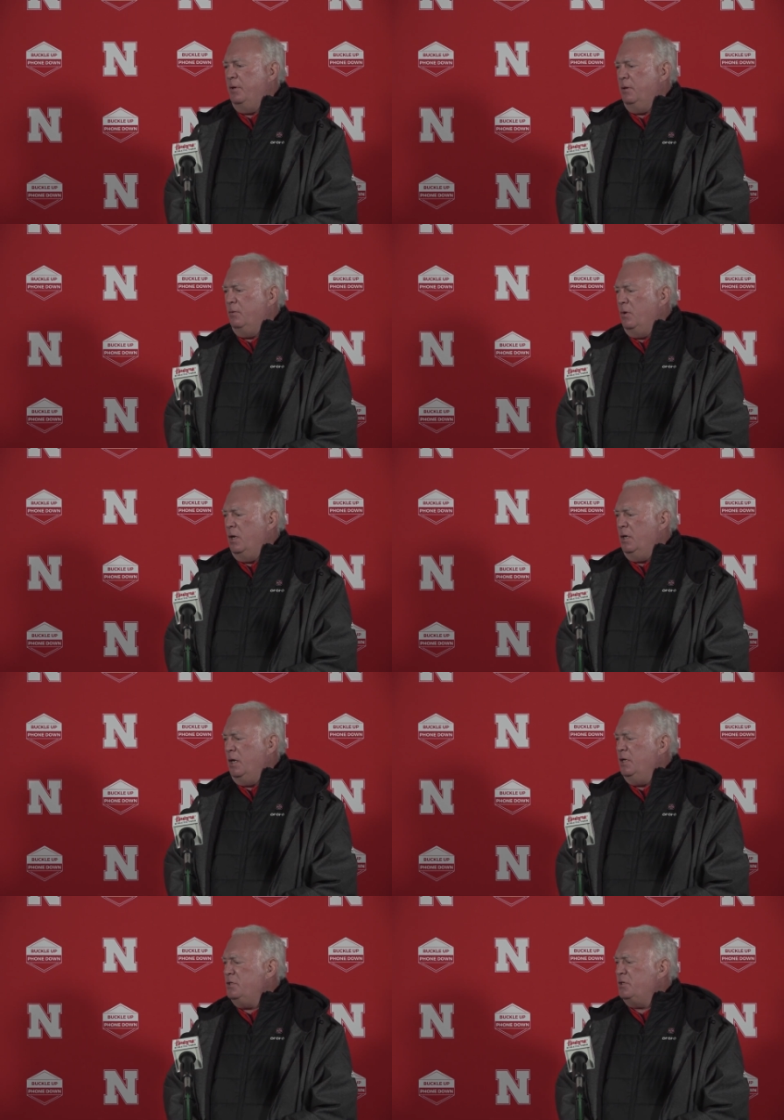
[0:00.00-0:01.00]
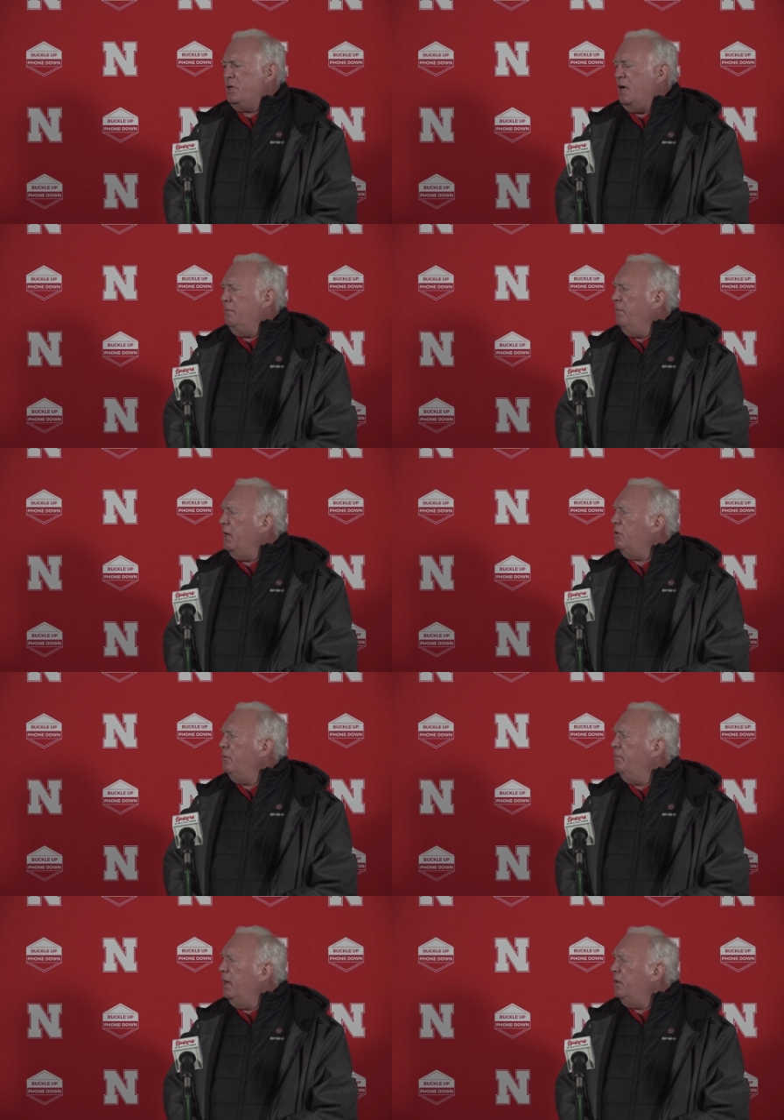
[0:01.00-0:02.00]
And, and he's just gotten better
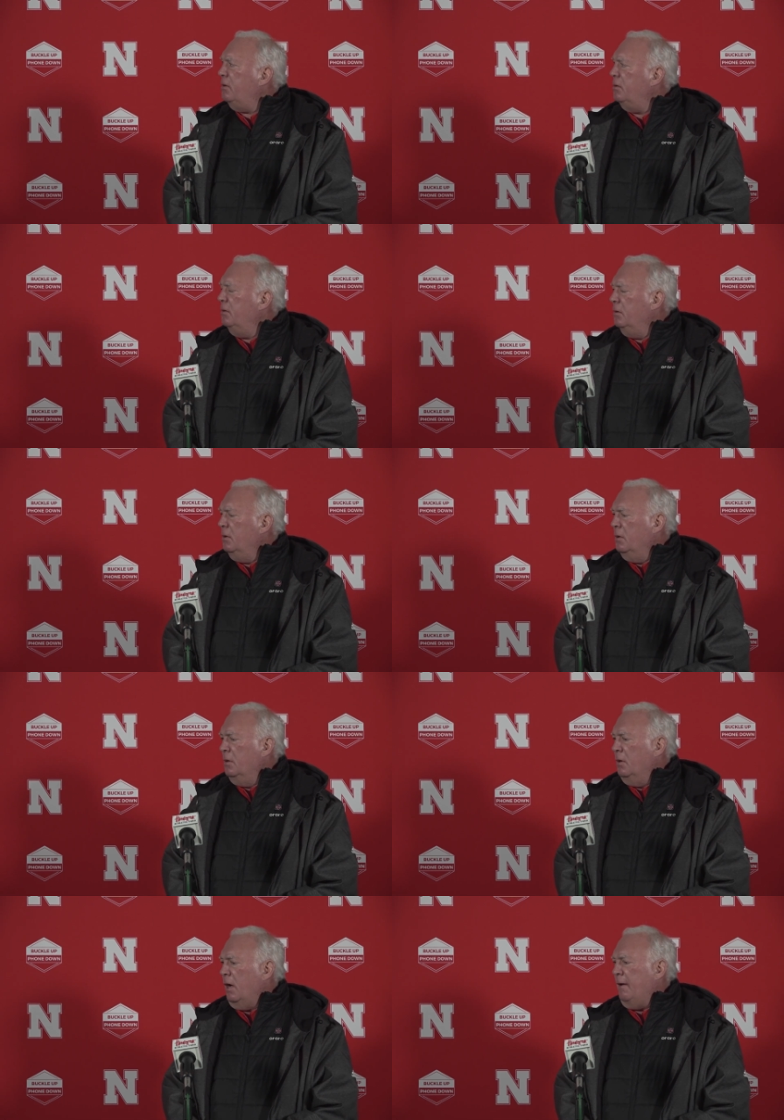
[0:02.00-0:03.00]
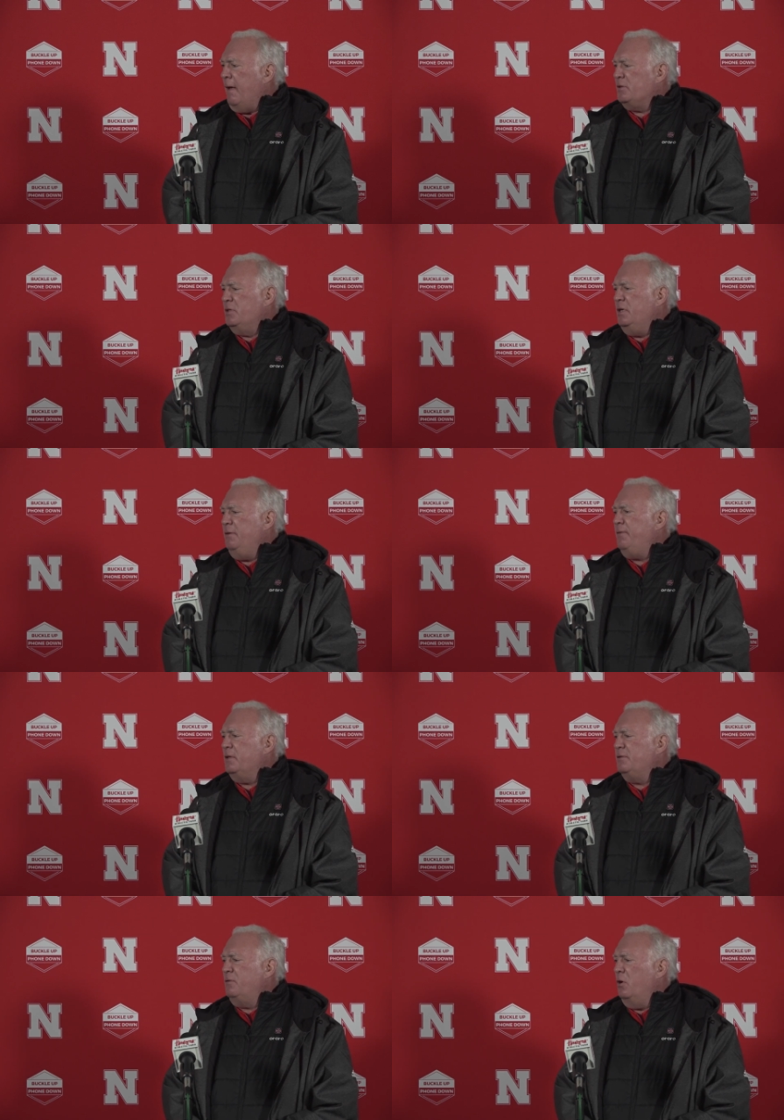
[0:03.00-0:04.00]
and better i asked the
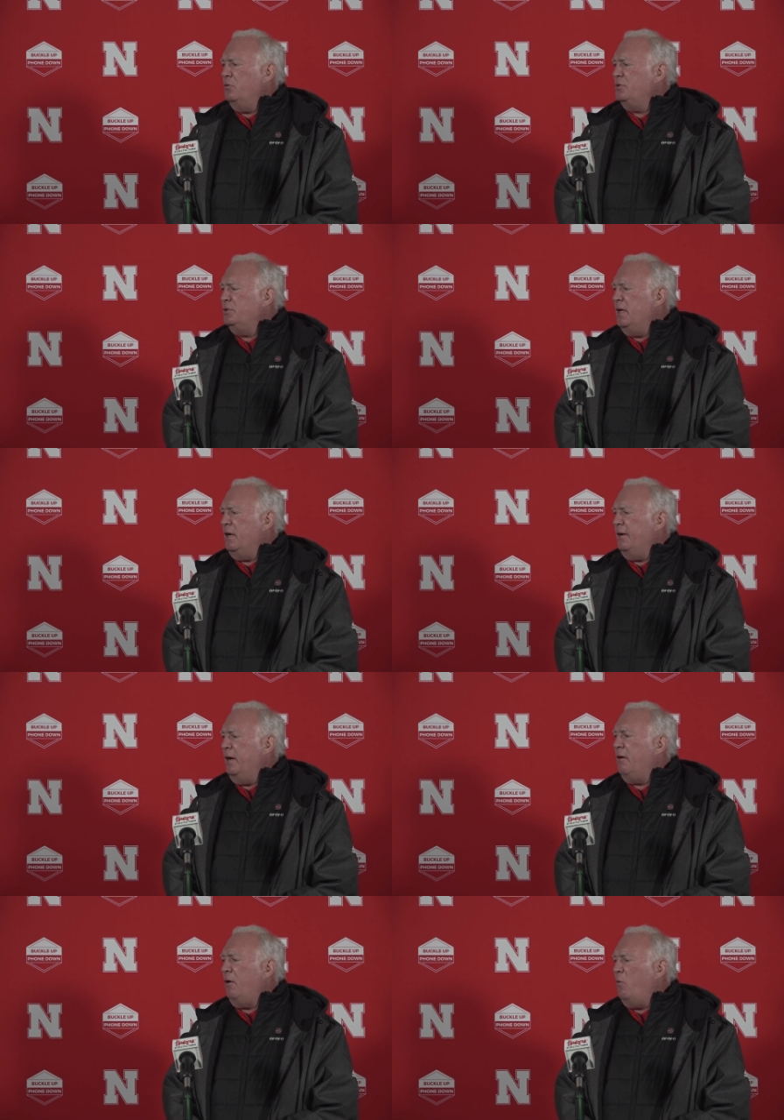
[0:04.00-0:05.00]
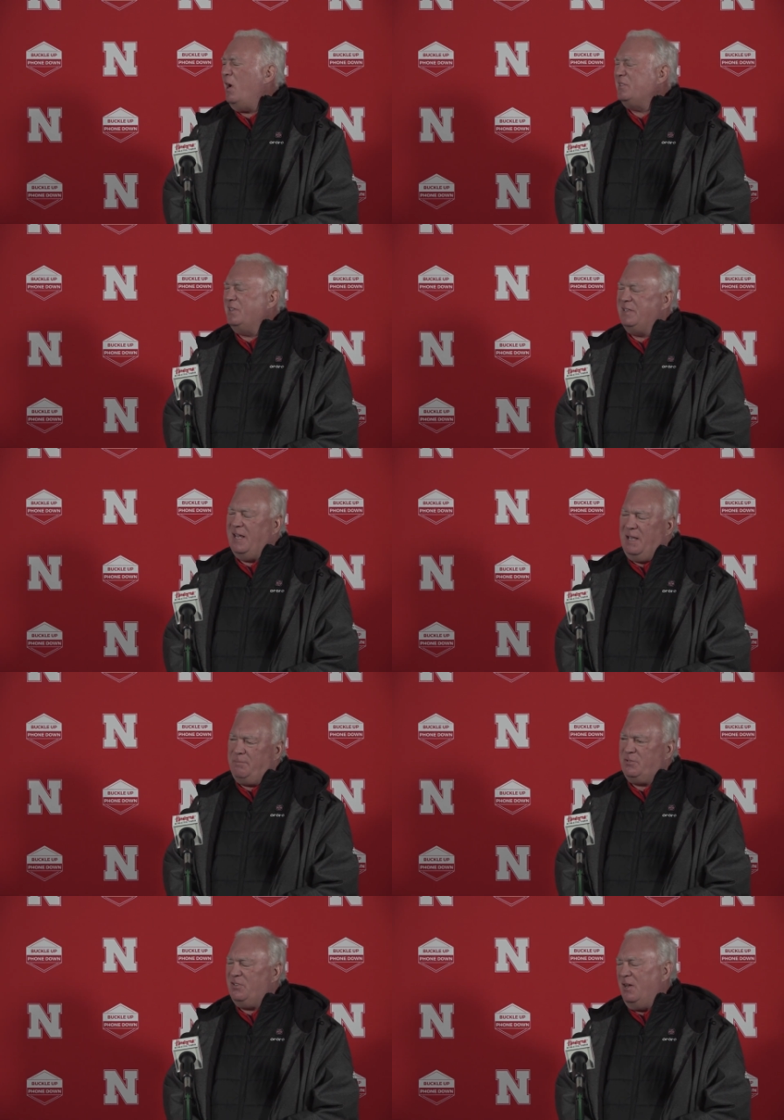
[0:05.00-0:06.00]
defensive coaches down there. I watch the
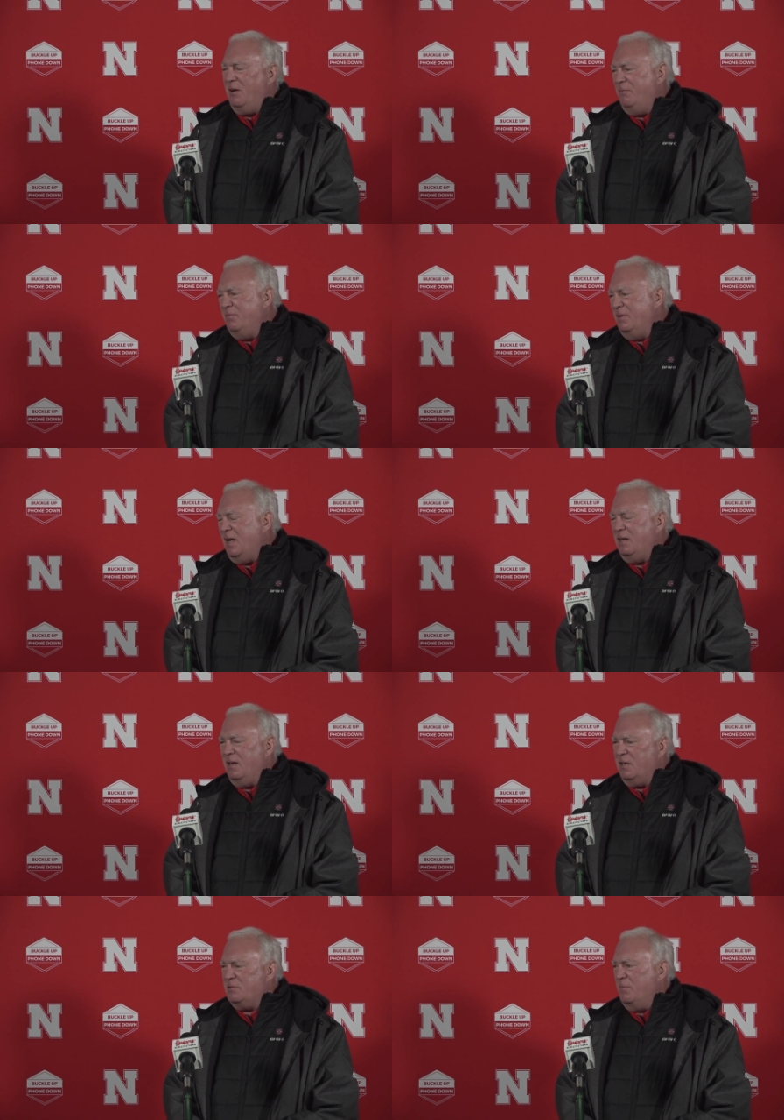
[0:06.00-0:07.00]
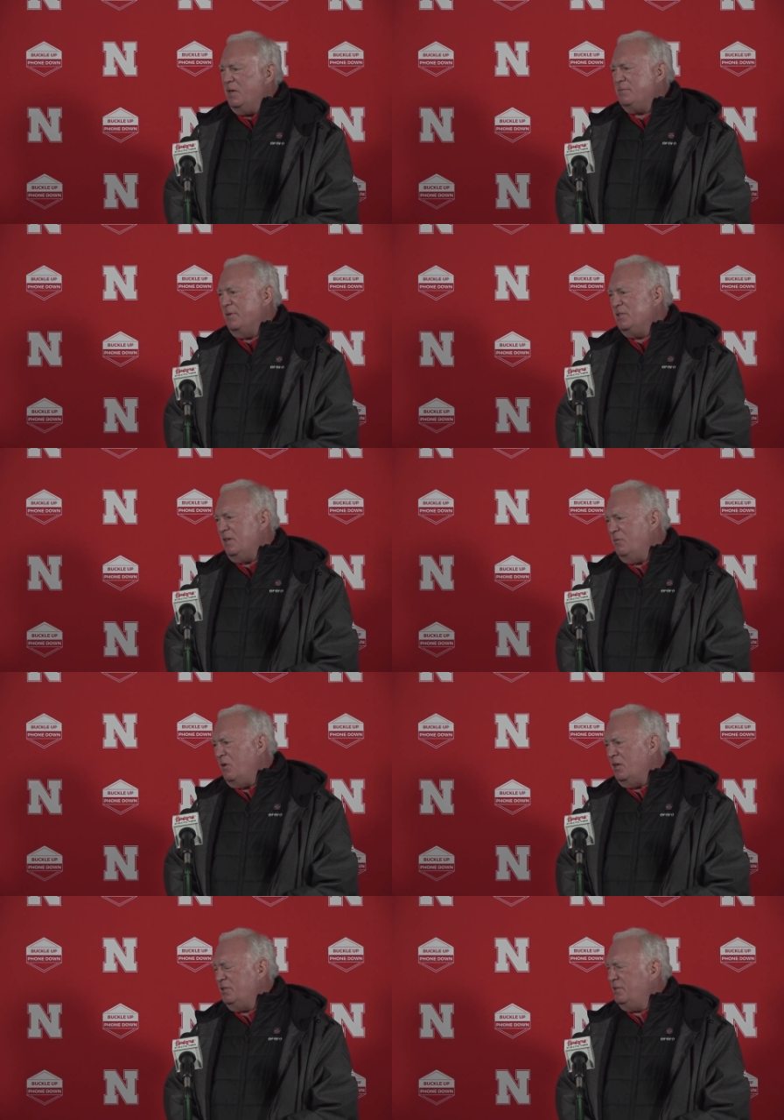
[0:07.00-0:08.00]
tape some, not not as much. My son
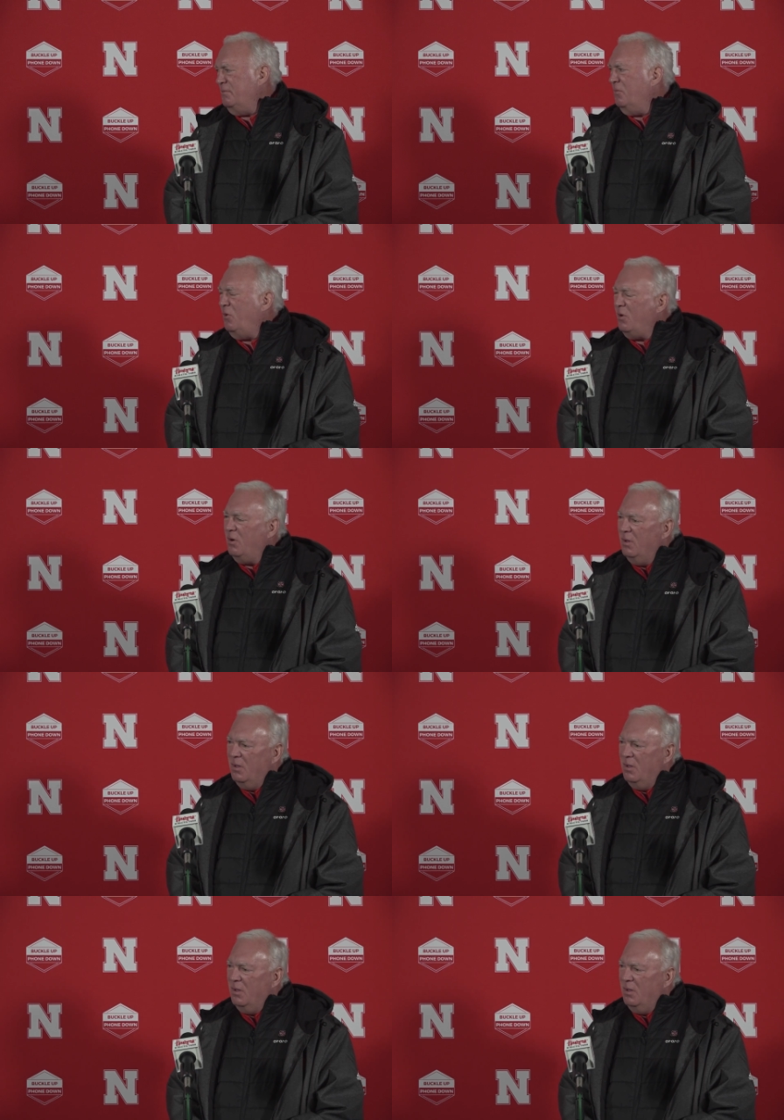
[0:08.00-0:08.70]
watches it more.